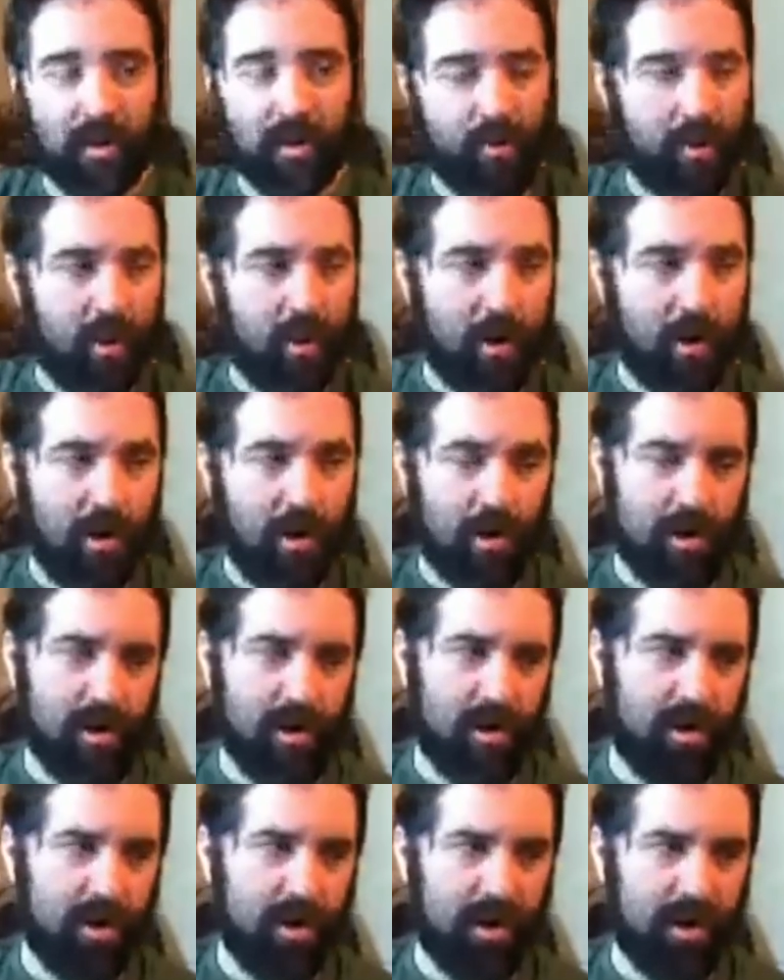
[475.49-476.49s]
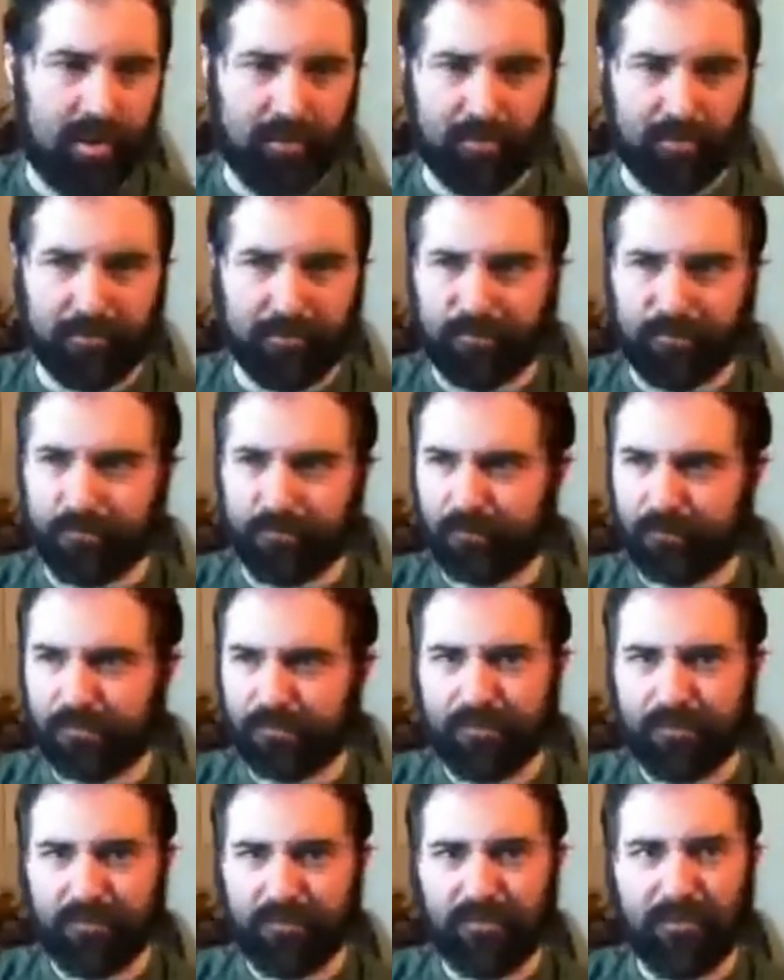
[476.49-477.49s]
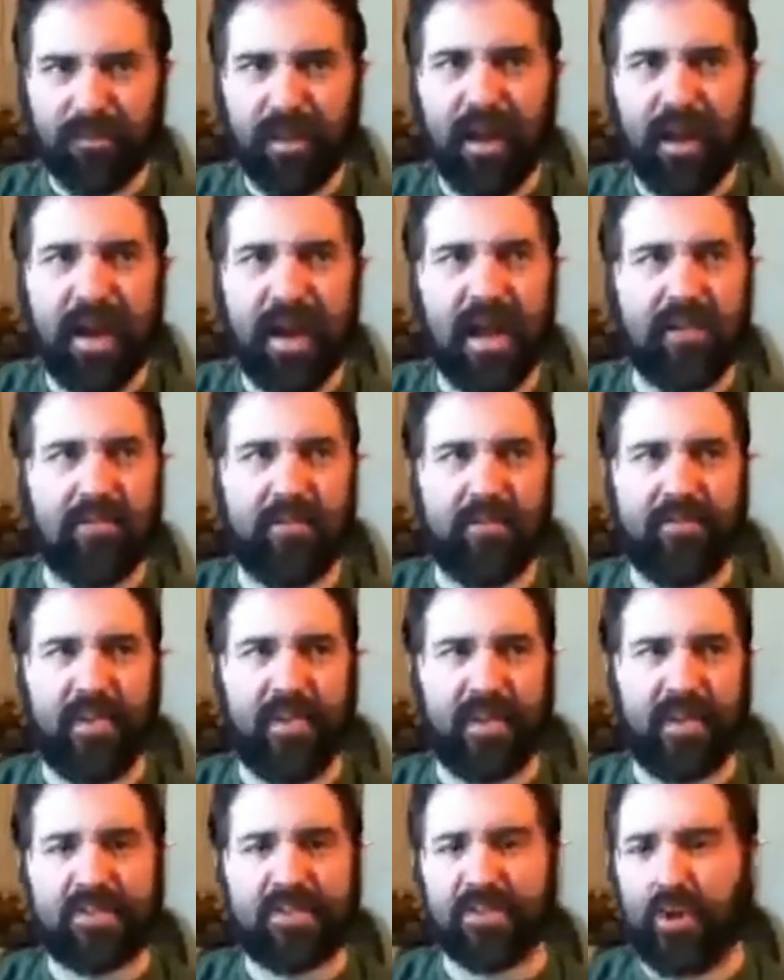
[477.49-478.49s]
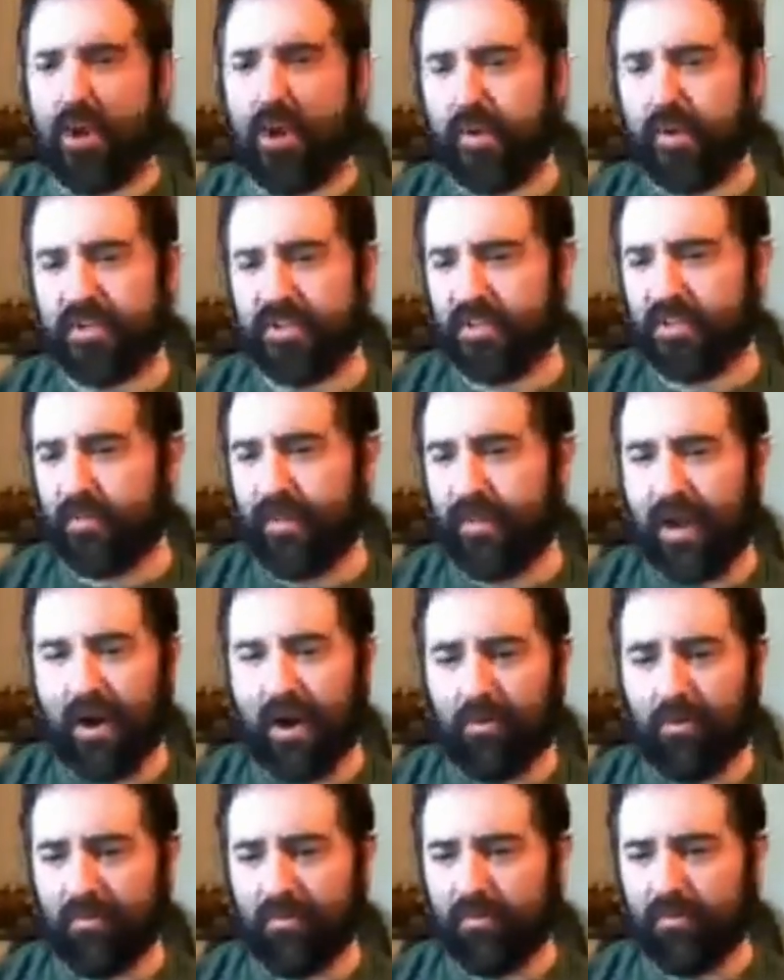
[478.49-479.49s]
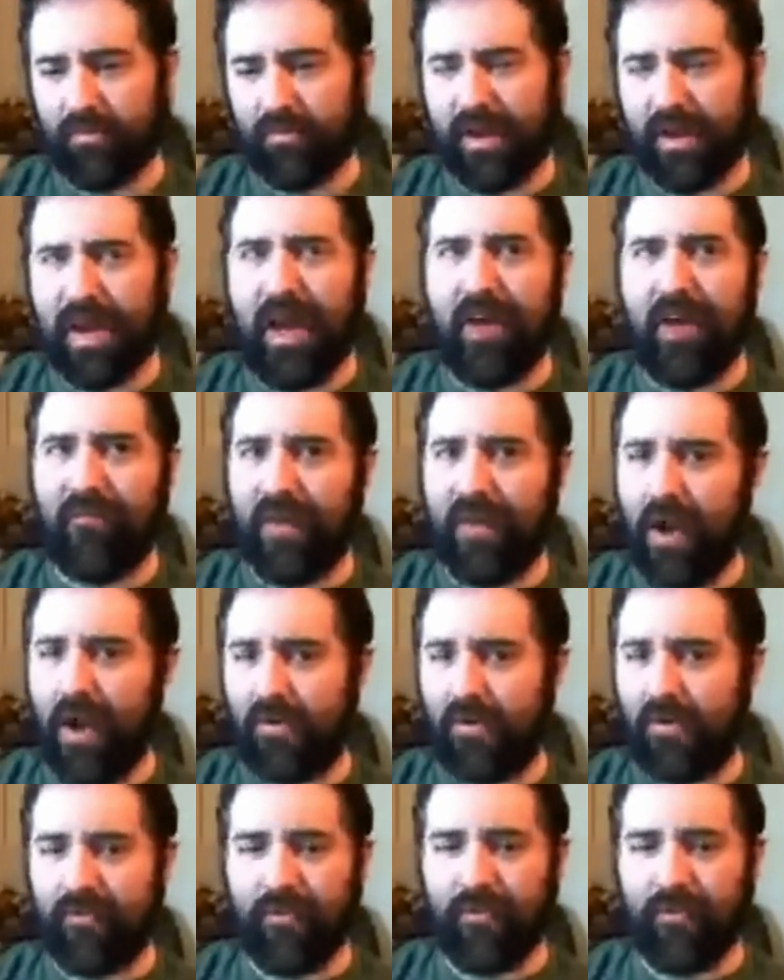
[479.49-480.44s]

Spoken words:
I even think skirmish is about a half hour to 45 minutes away from me. So that's